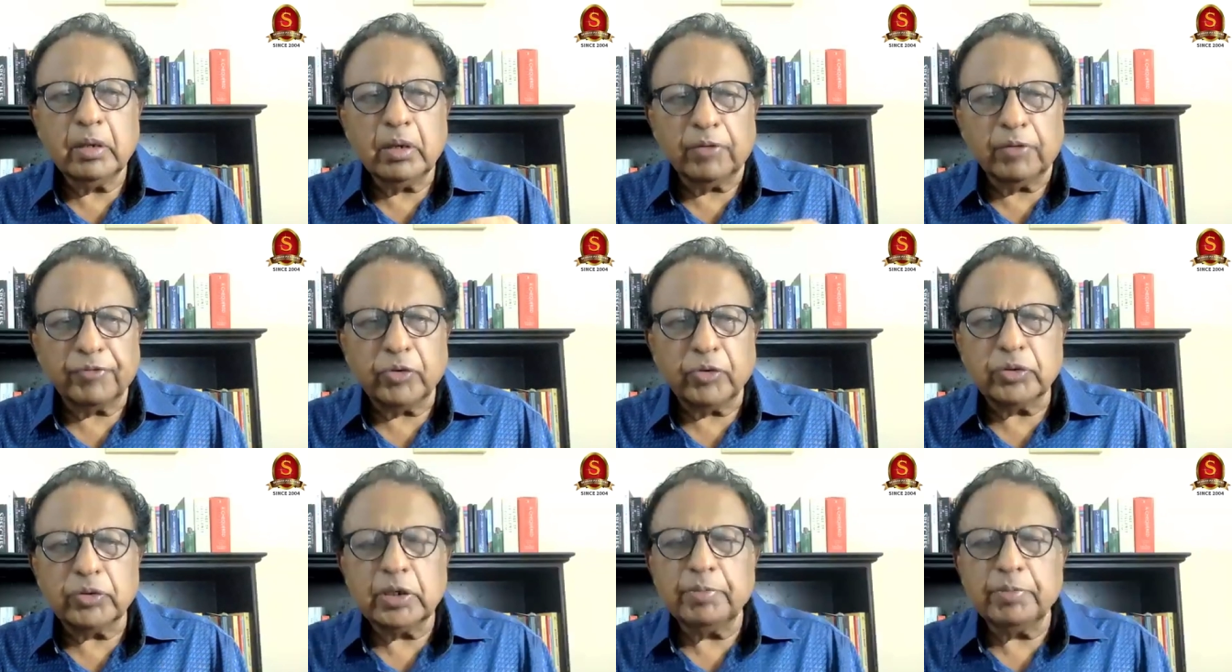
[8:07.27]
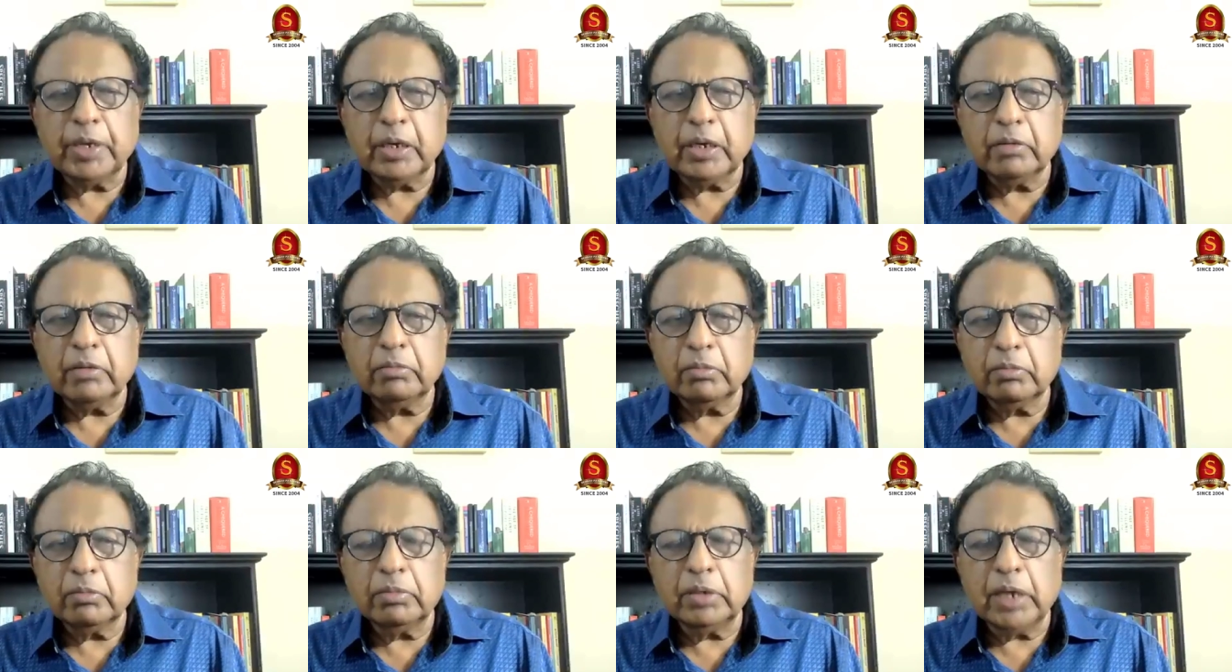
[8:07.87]
Of course, he may
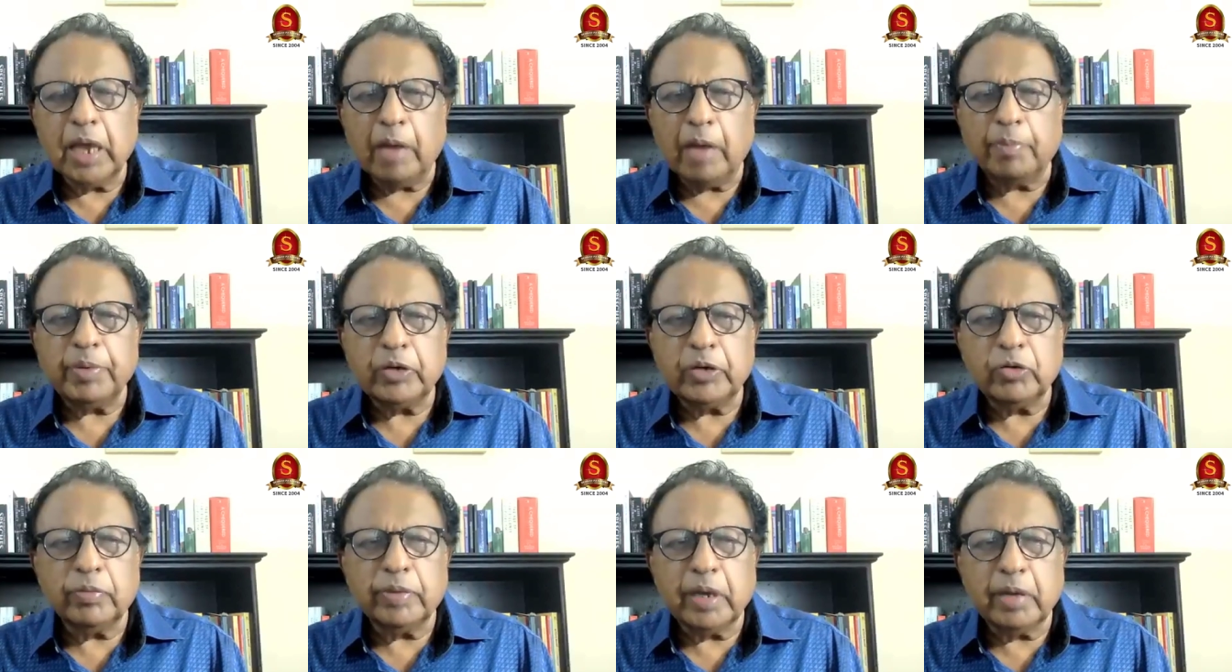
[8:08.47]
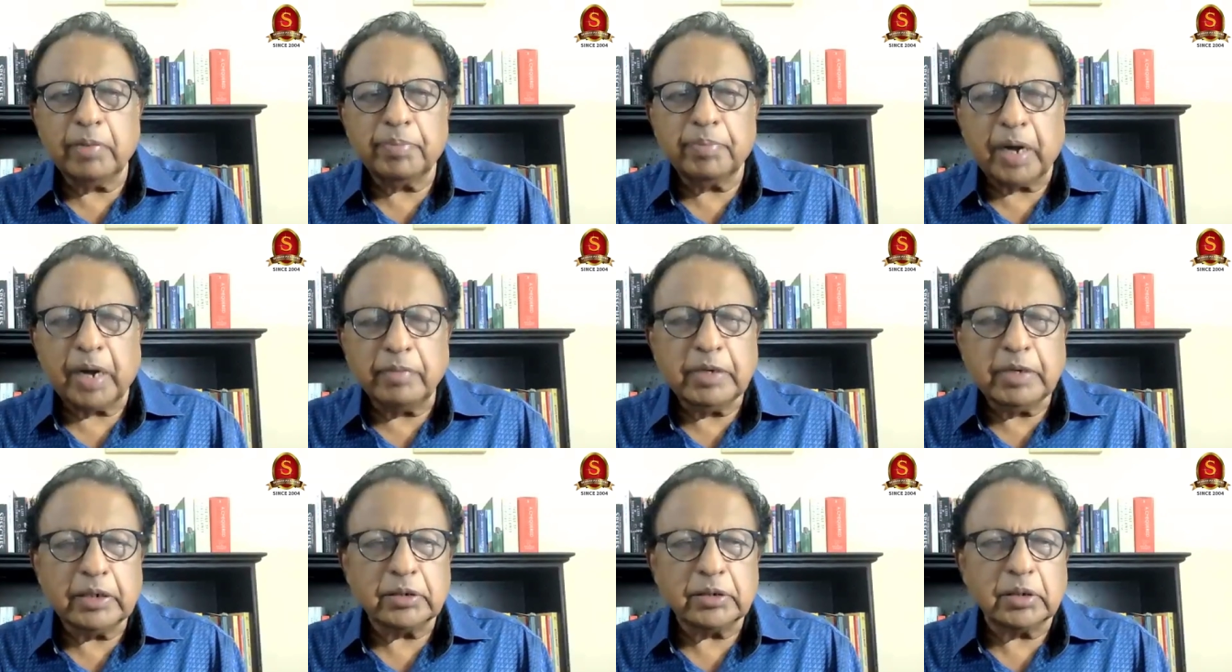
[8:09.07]
be happy to become
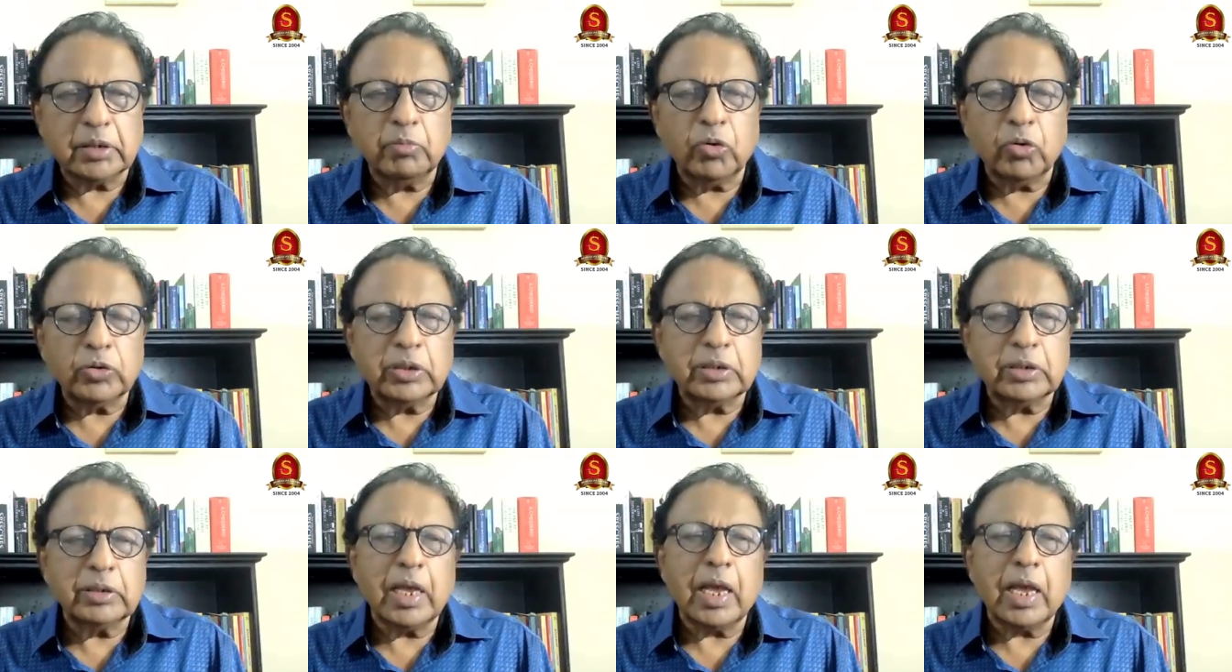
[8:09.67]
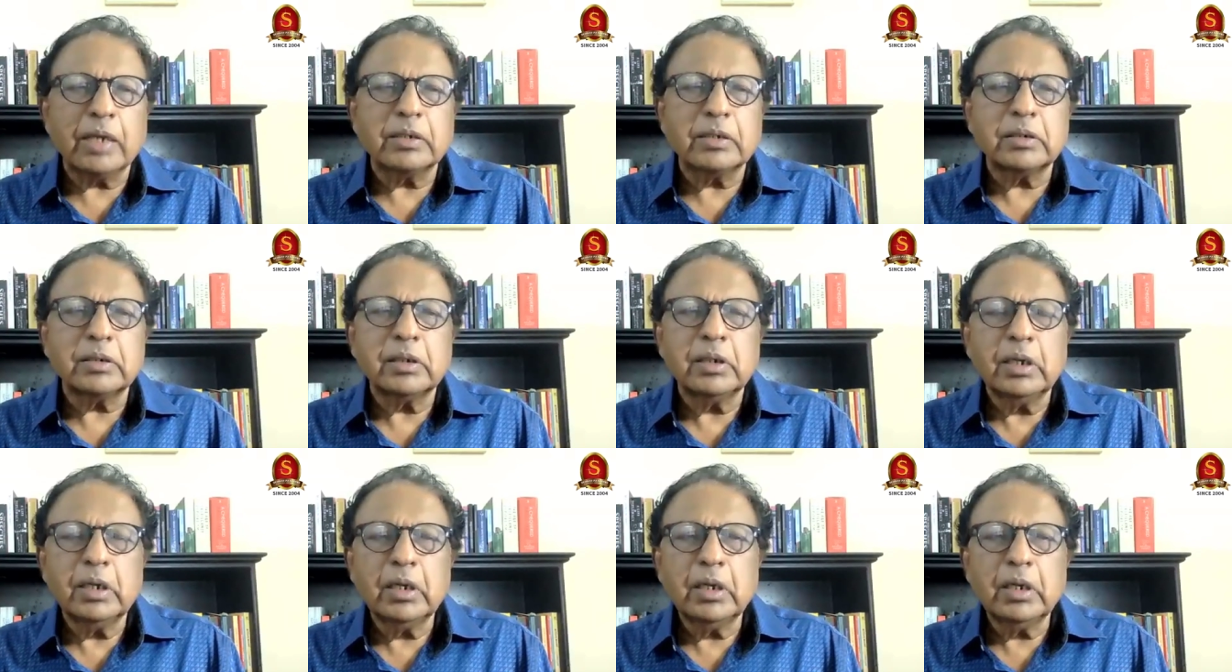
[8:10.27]
prime minister. More than that,
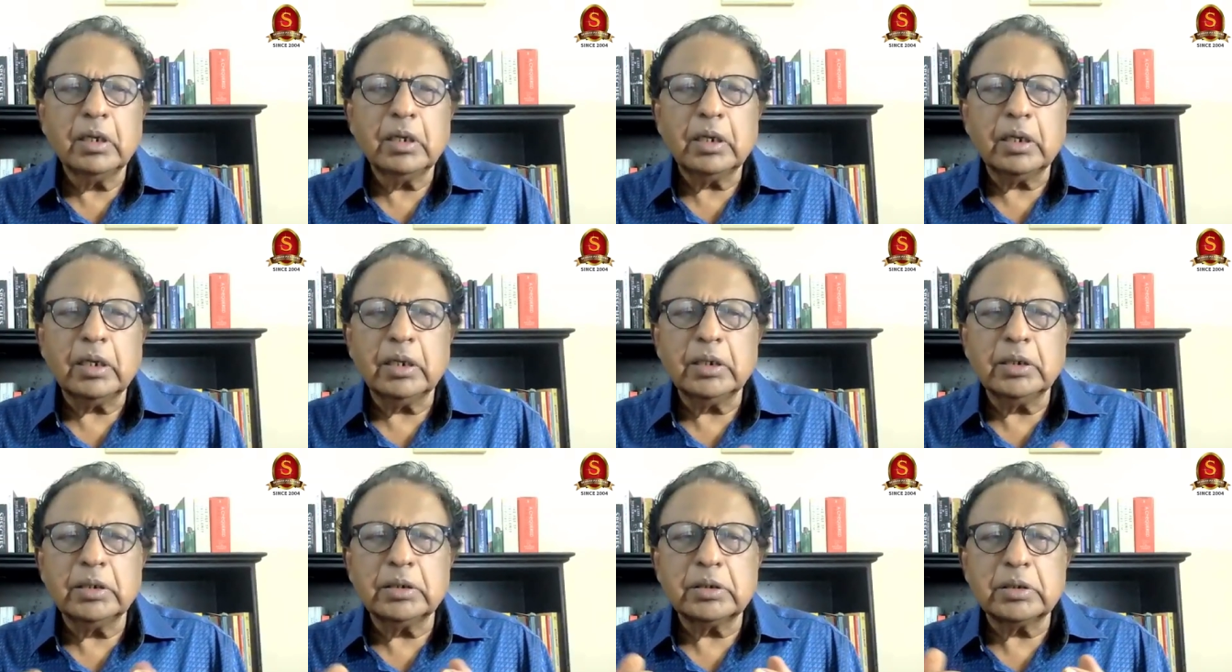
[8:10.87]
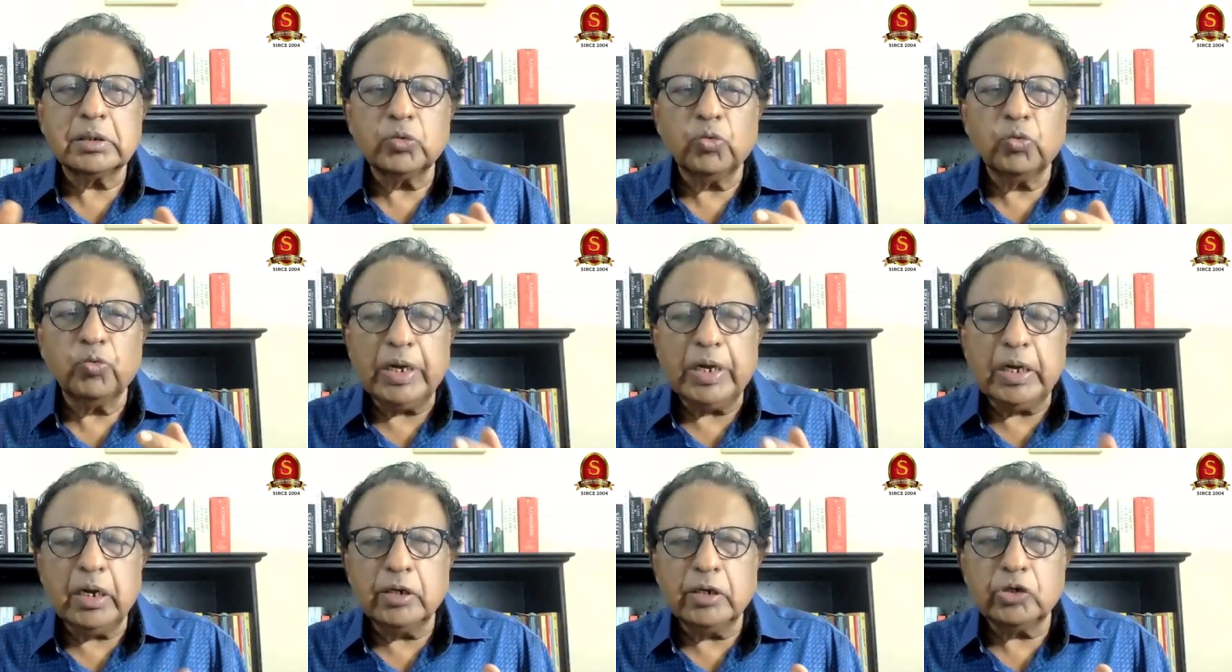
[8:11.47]
he is
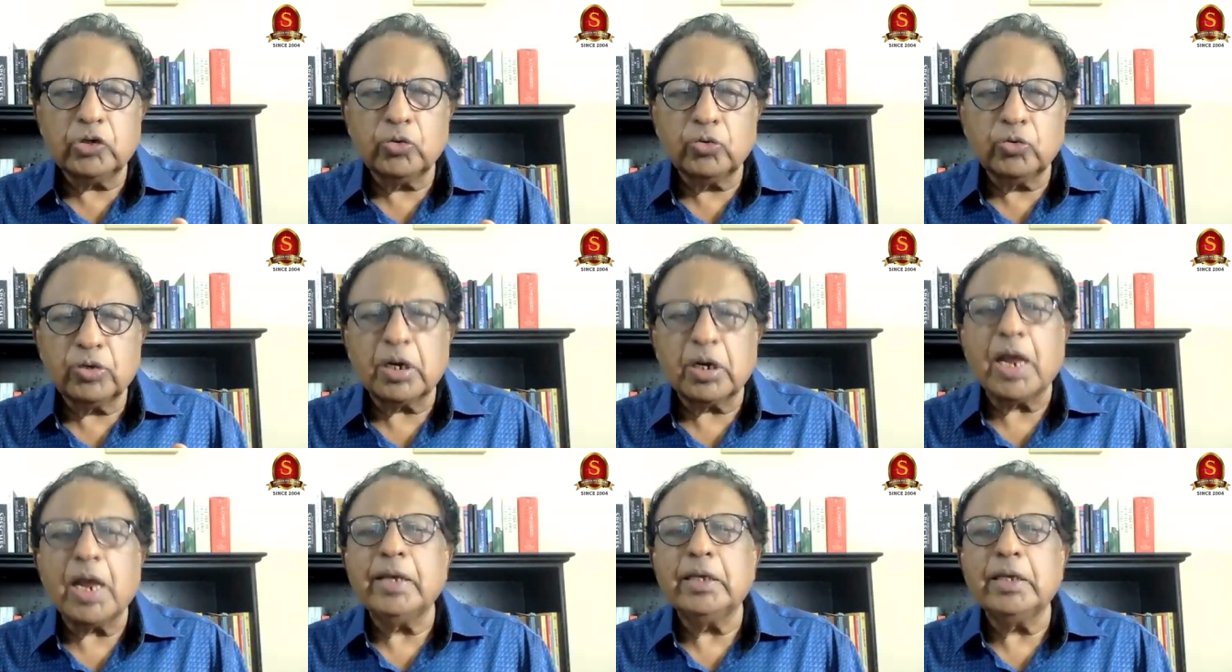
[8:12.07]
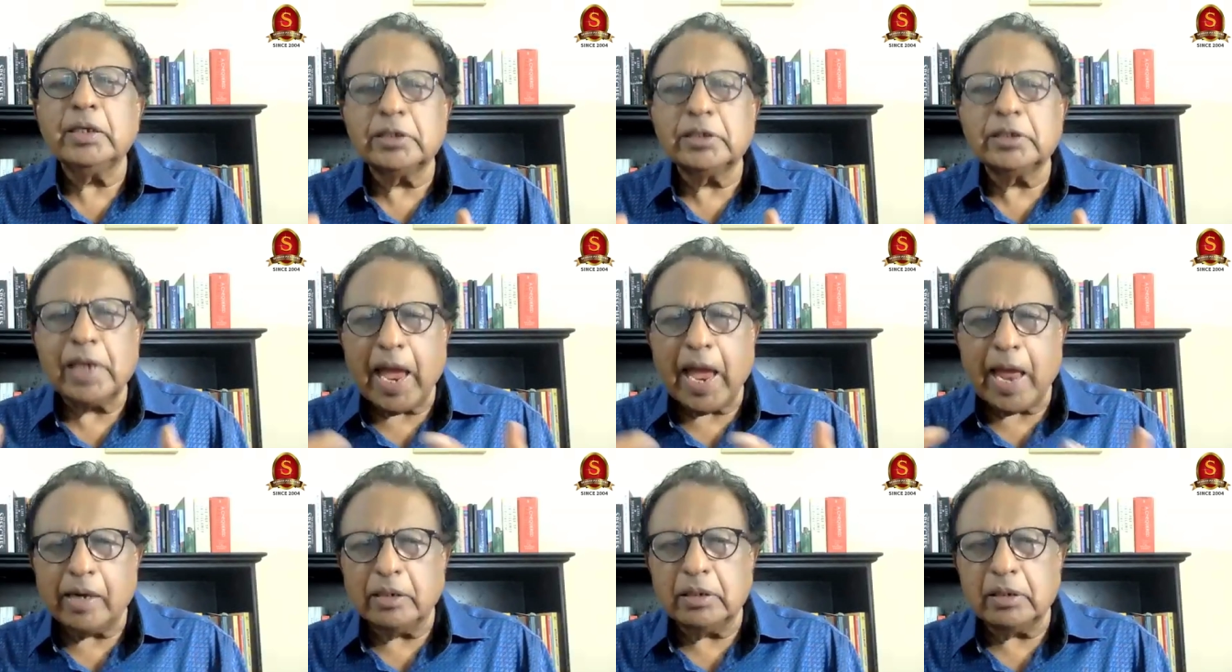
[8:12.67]
willing to try his
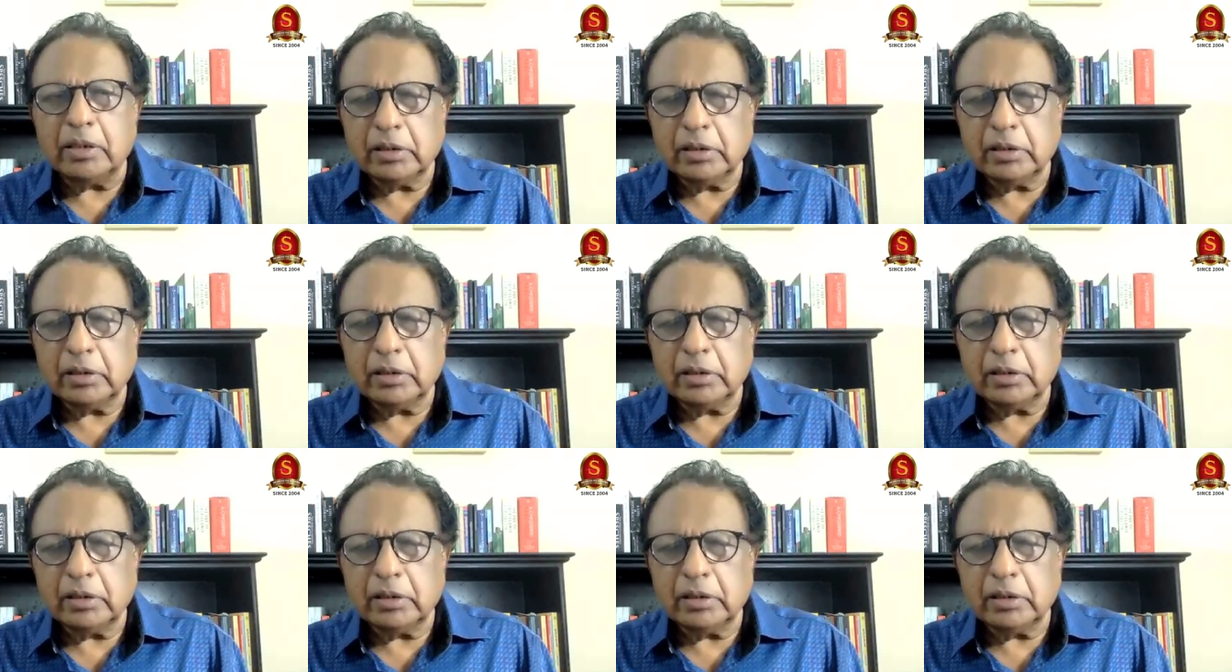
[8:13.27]
hand